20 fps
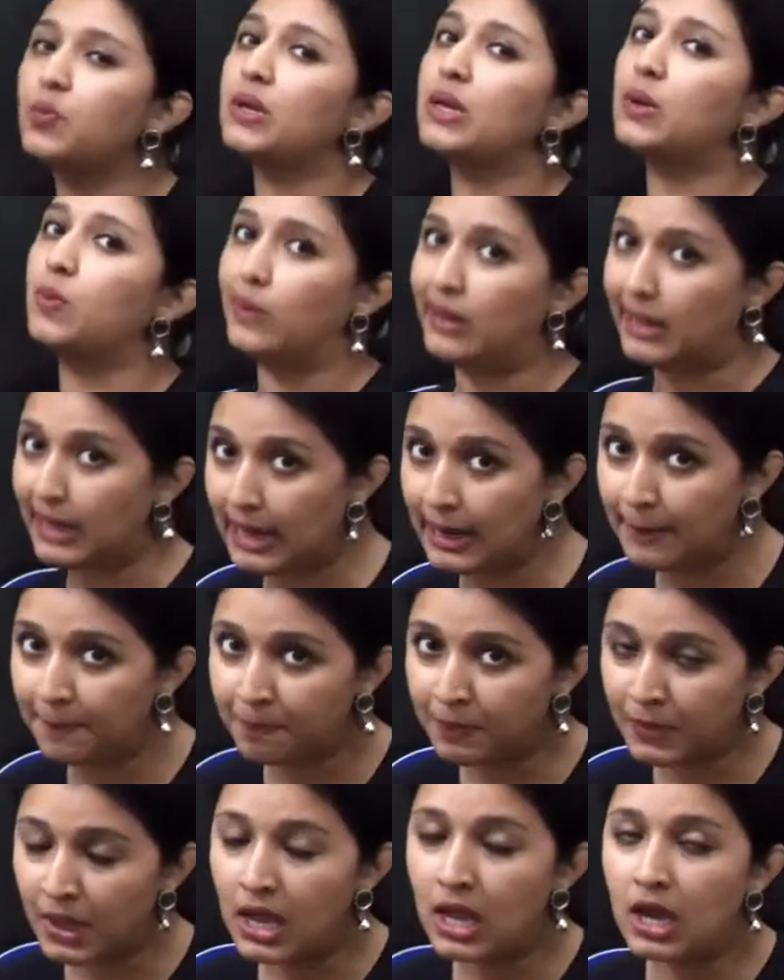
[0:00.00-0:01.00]
we will.
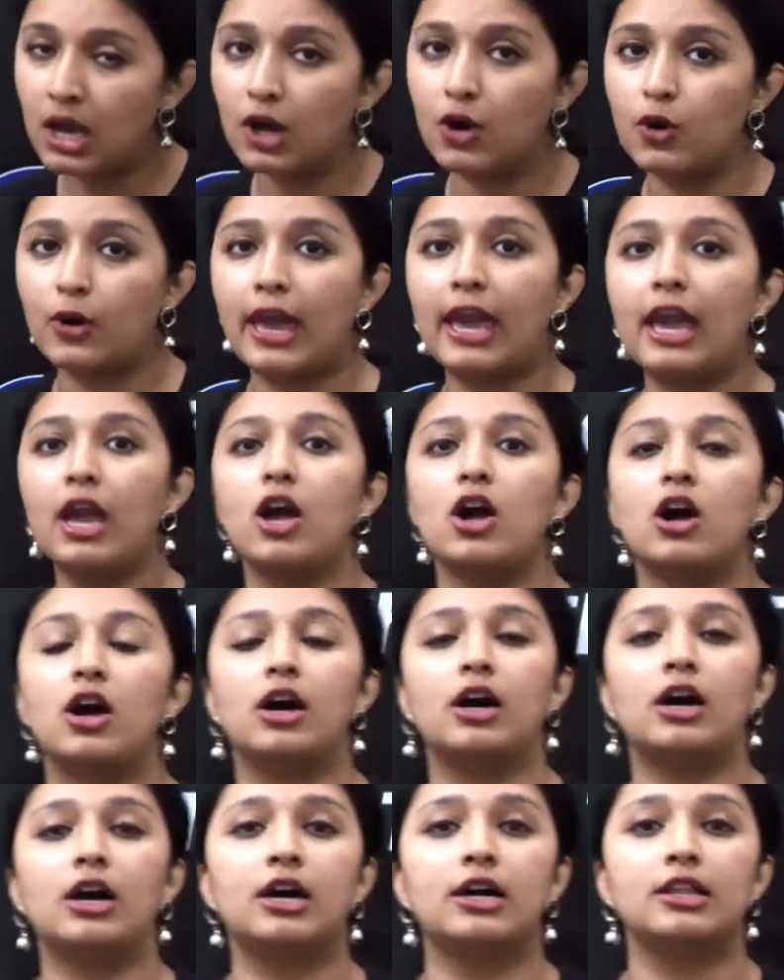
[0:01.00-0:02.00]
Okay.
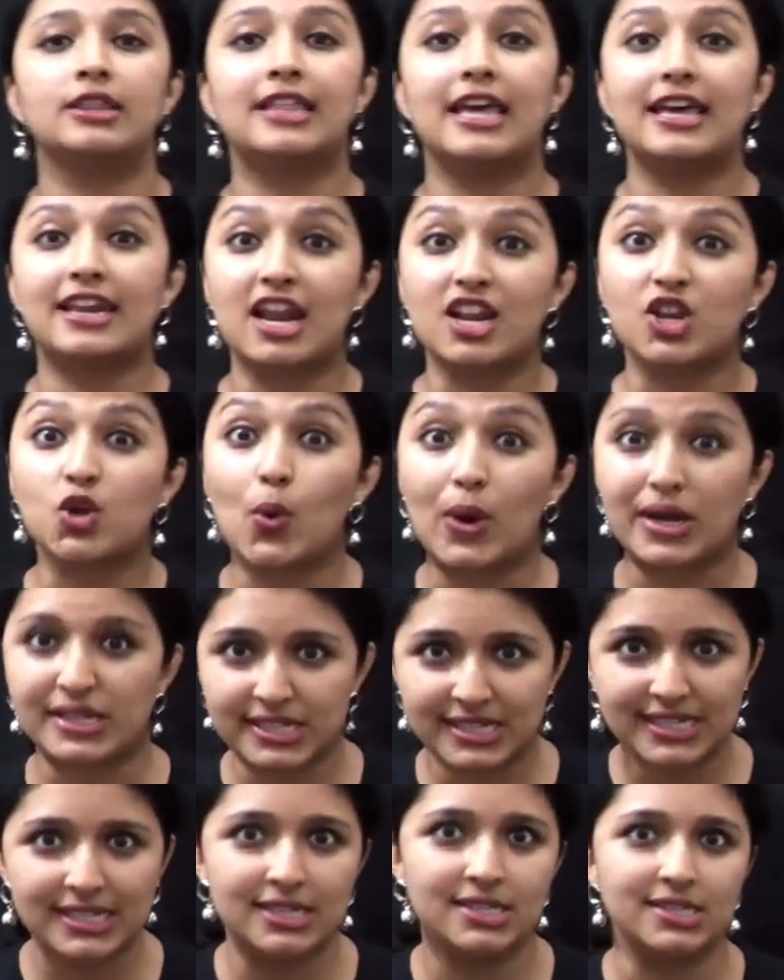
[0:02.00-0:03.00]
There are
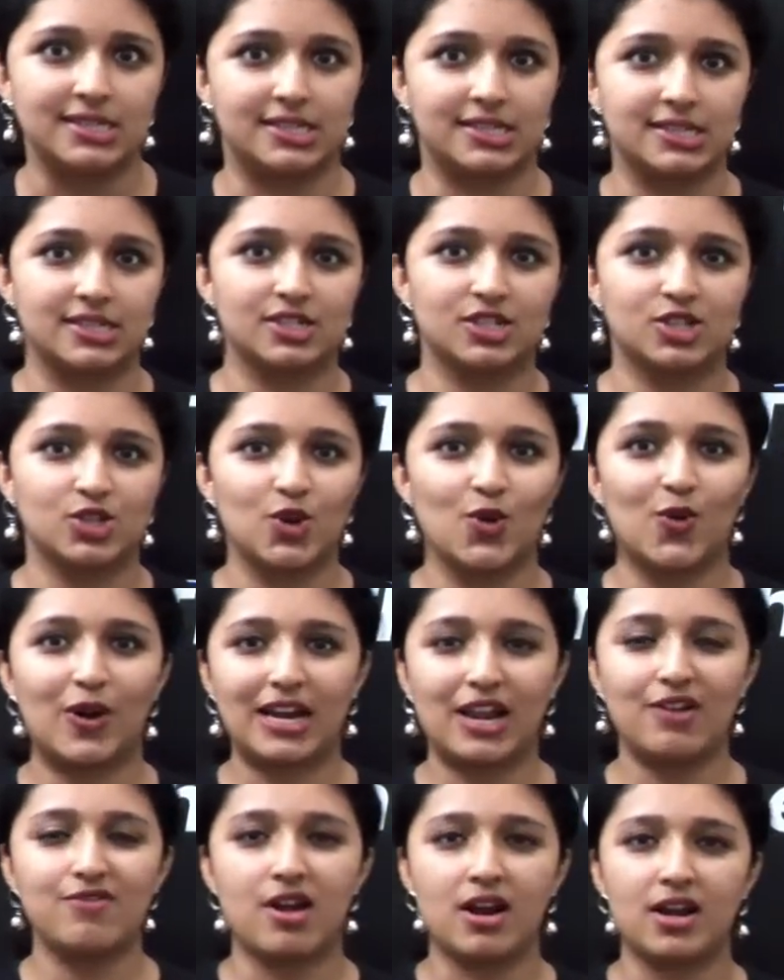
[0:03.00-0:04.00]
questions. So,
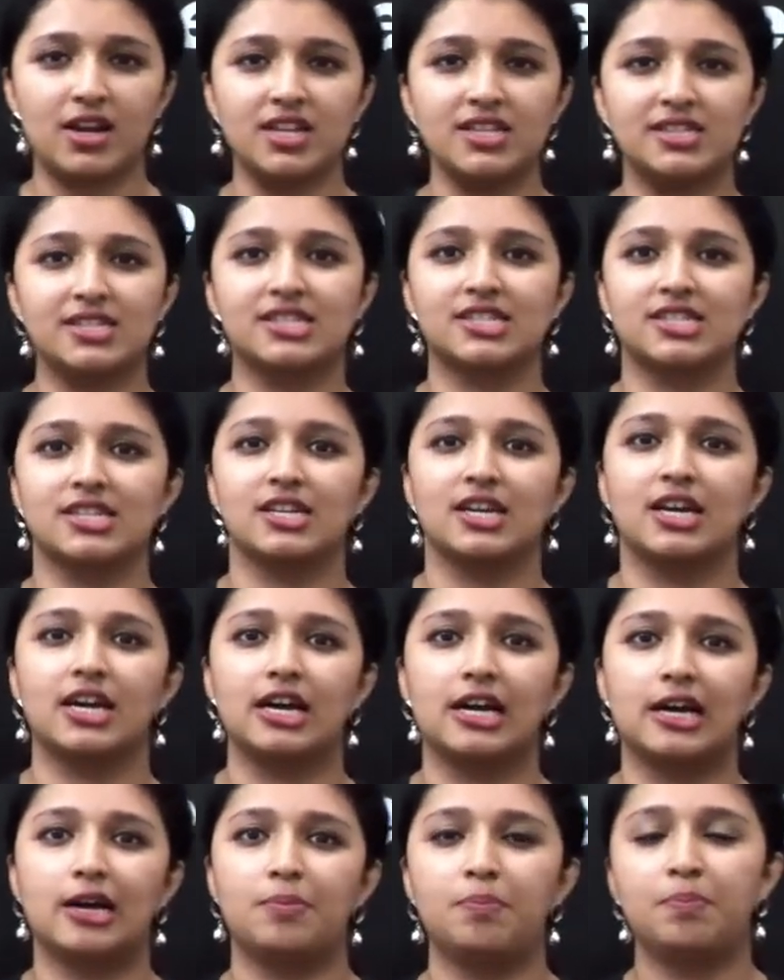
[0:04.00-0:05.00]
what I've done is,
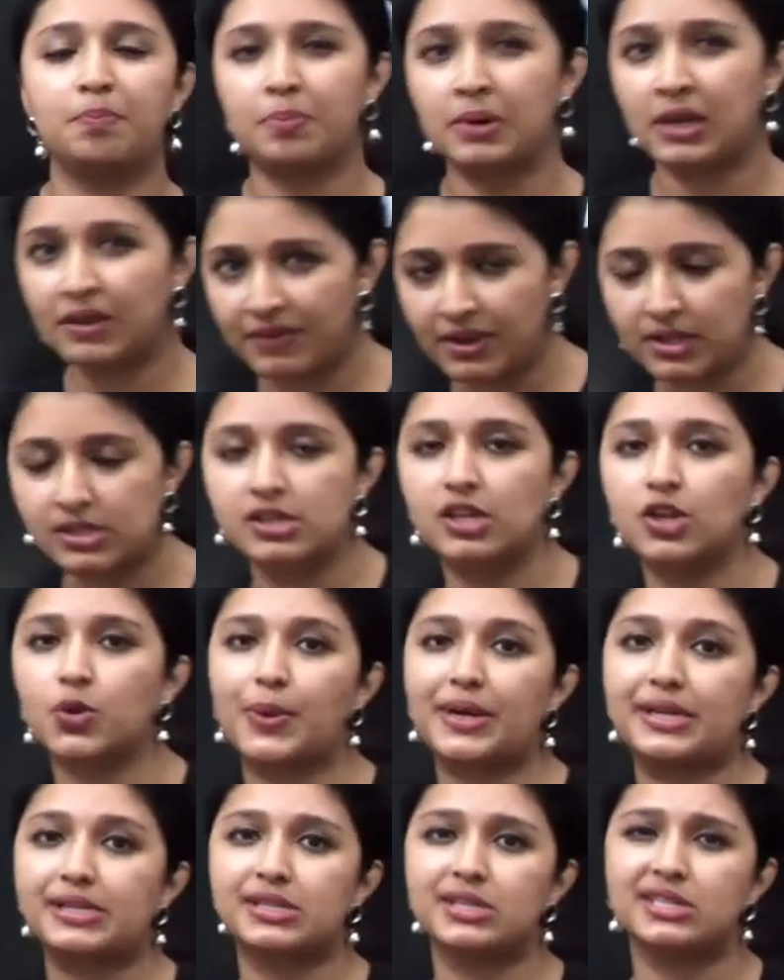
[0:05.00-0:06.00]
previous year
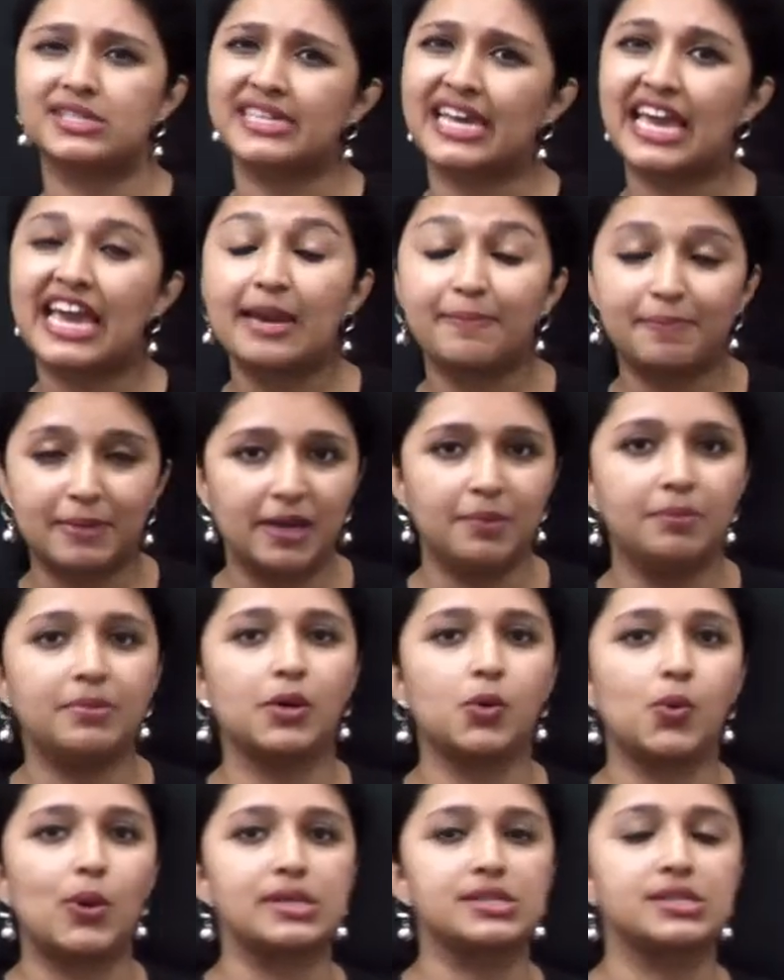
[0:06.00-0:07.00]
questions, AIPMT
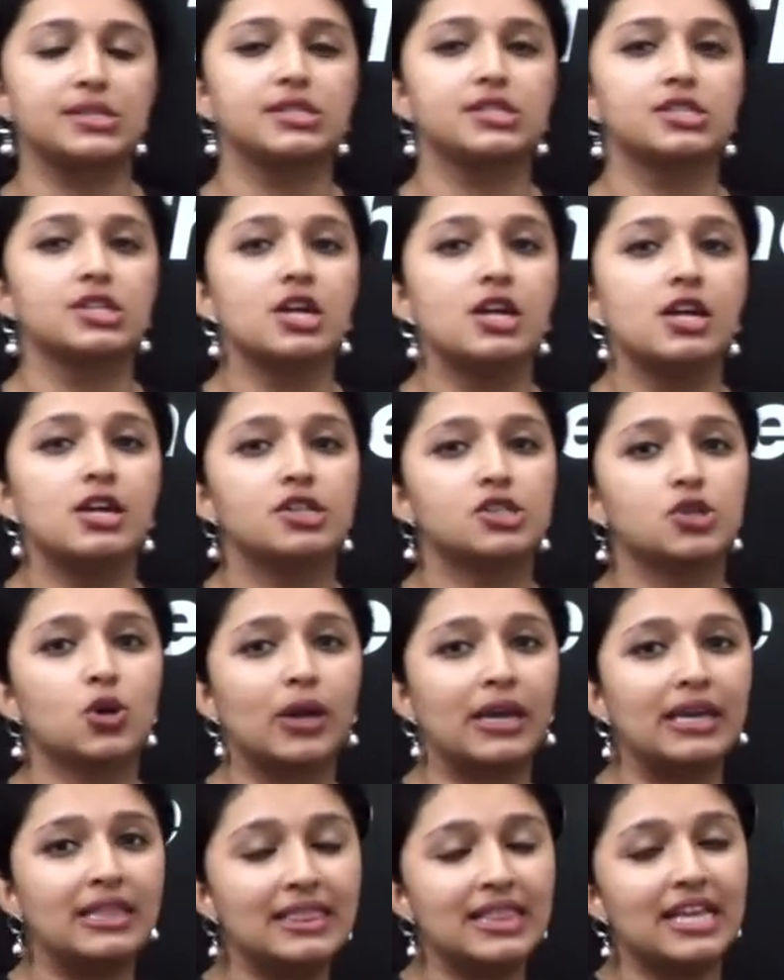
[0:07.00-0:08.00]
questions. So,
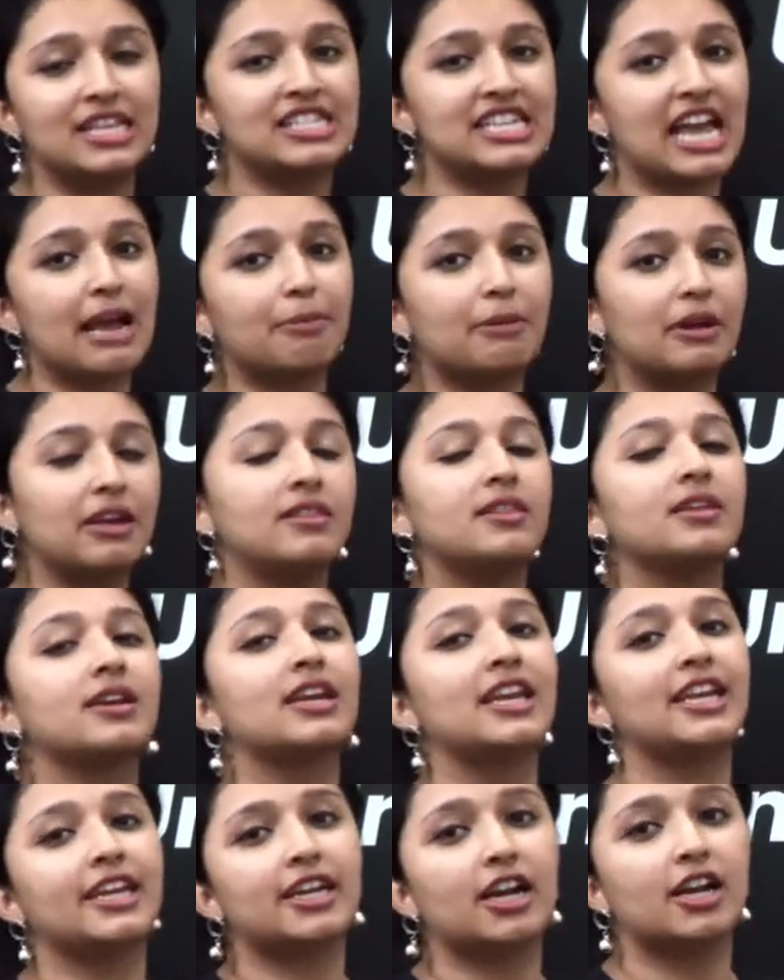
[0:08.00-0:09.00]
in the chapter, in the
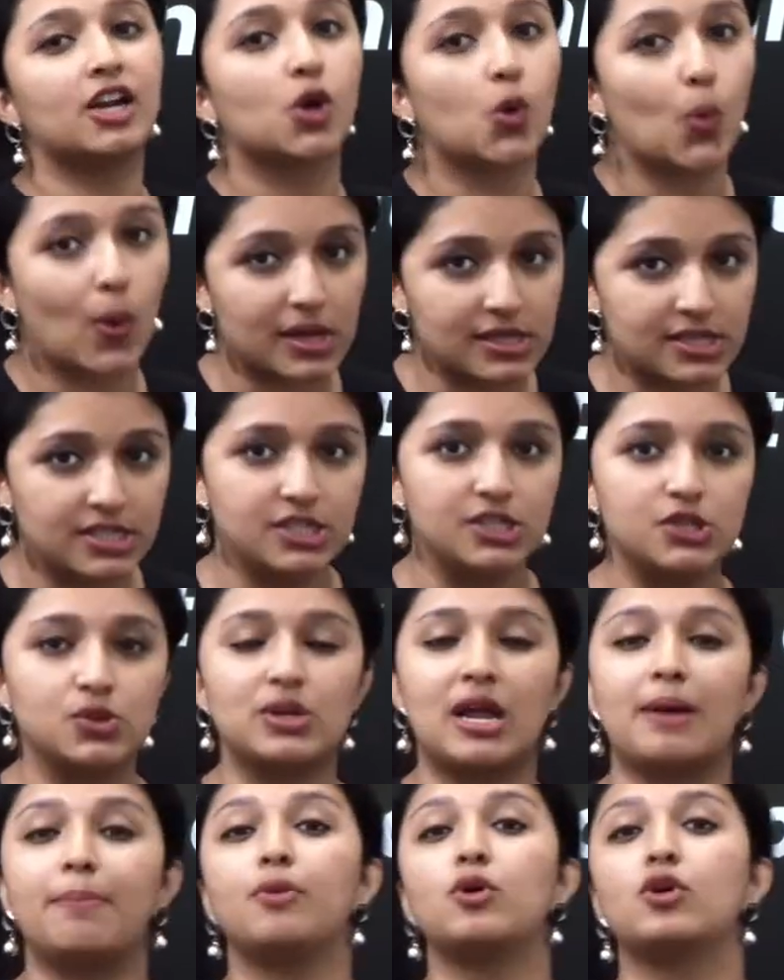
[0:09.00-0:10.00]
related questions,
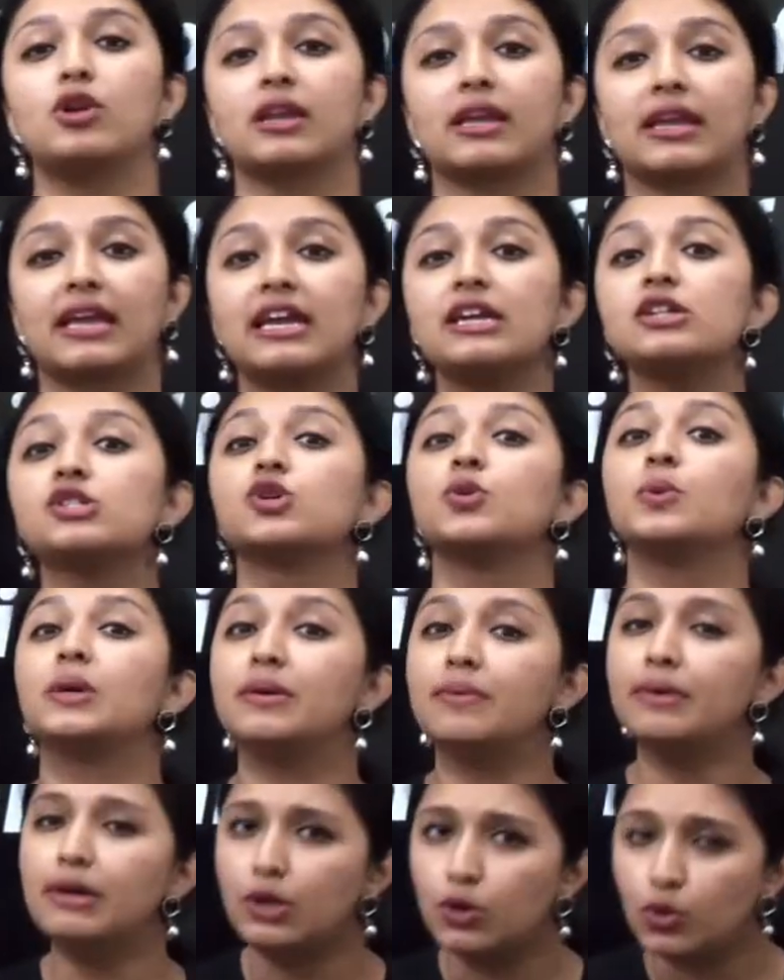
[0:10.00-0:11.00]
so we
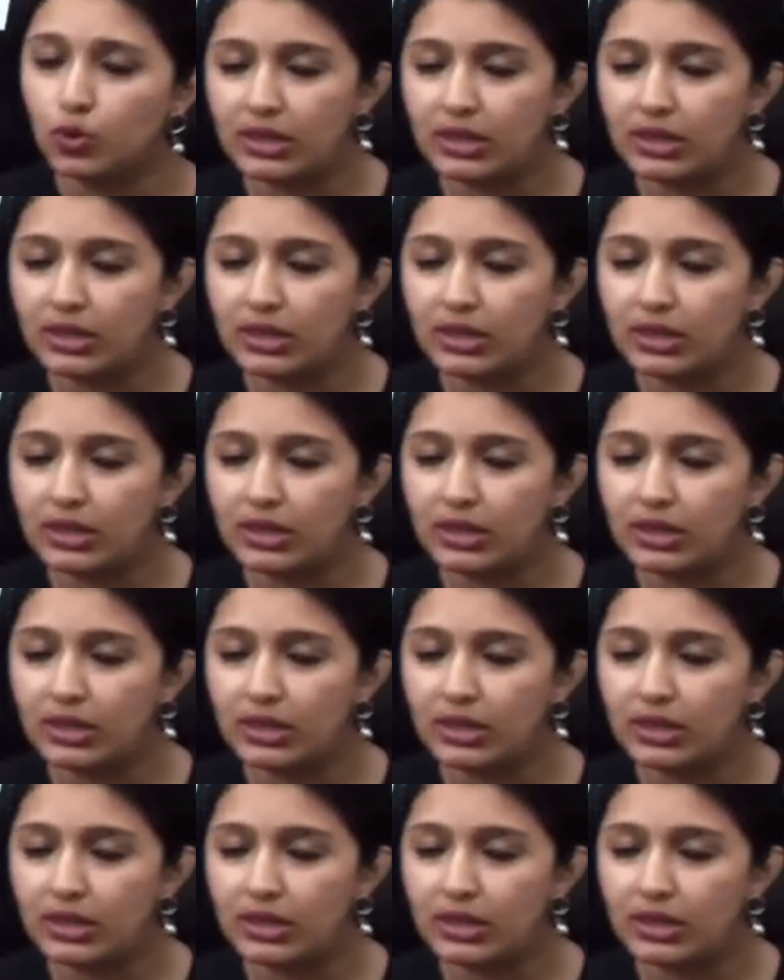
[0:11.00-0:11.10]
will do